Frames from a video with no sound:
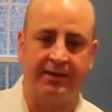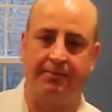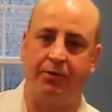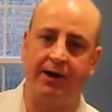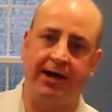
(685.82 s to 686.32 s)

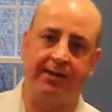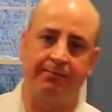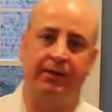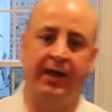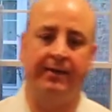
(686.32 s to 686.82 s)
They put it on
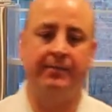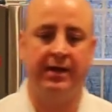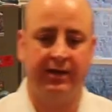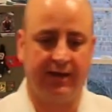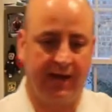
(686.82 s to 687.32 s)
the plate,
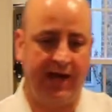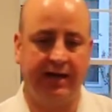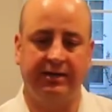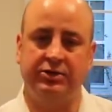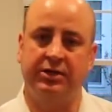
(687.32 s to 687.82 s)
they
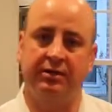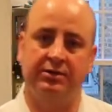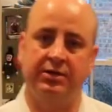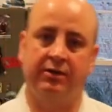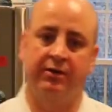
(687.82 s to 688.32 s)
hand it to
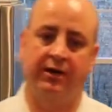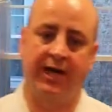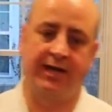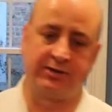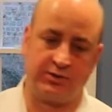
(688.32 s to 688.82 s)
their
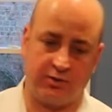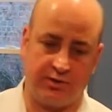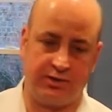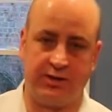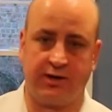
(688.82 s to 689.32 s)
guests
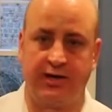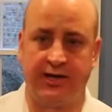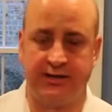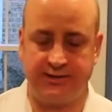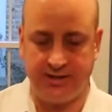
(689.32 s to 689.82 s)
or to their
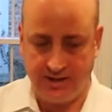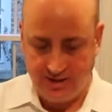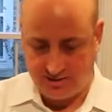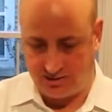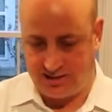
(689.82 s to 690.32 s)
kids.
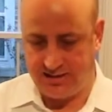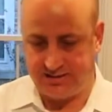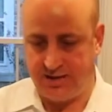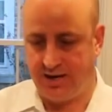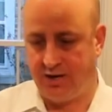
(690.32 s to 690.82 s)
Their
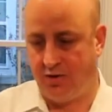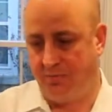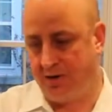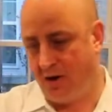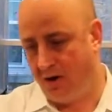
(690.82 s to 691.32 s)
kids cut it
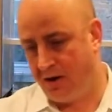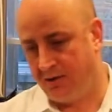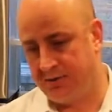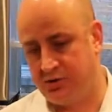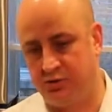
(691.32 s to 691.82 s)
open,
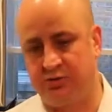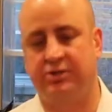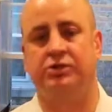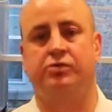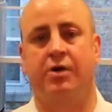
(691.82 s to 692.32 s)
all the
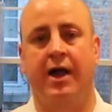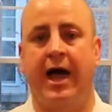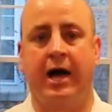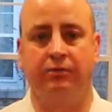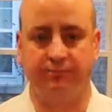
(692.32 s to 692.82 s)
juices run
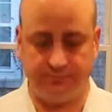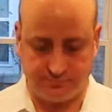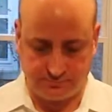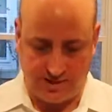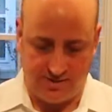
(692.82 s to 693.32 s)
out.
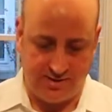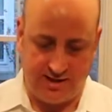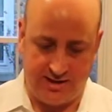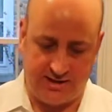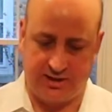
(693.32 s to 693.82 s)
And then
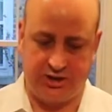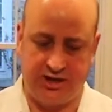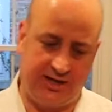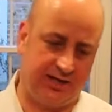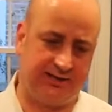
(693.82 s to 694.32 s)
they eat the
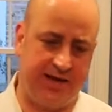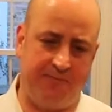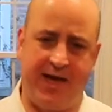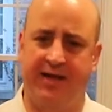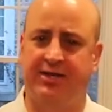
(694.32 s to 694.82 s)
chicken and
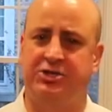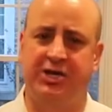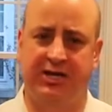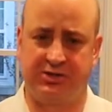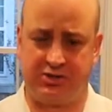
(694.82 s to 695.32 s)
say, man, this
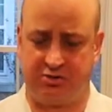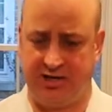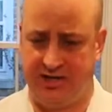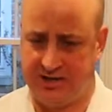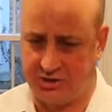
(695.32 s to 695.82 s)
chicken's
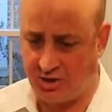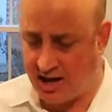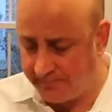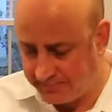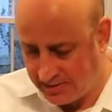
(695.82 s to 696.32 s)
stringy and dry.